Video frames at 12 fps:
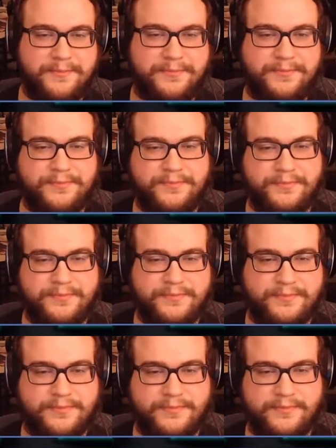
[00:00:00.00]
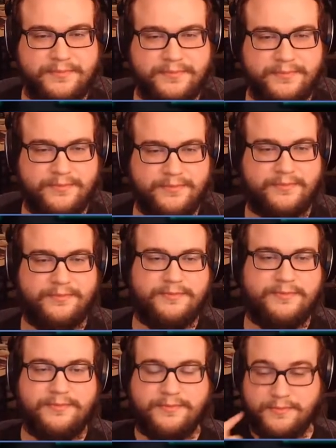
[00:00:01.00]

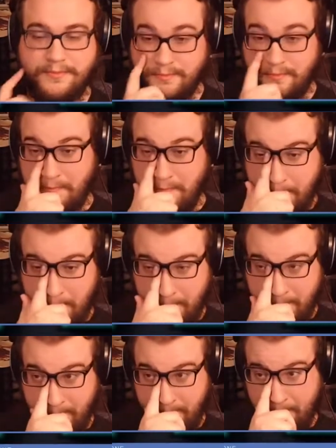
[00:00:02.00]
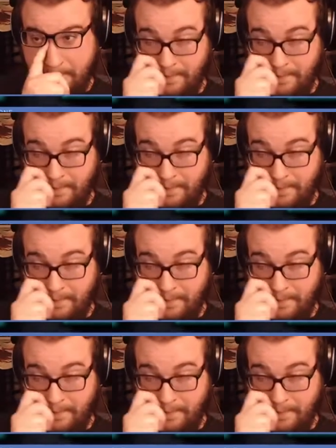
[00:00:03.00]
[no speech]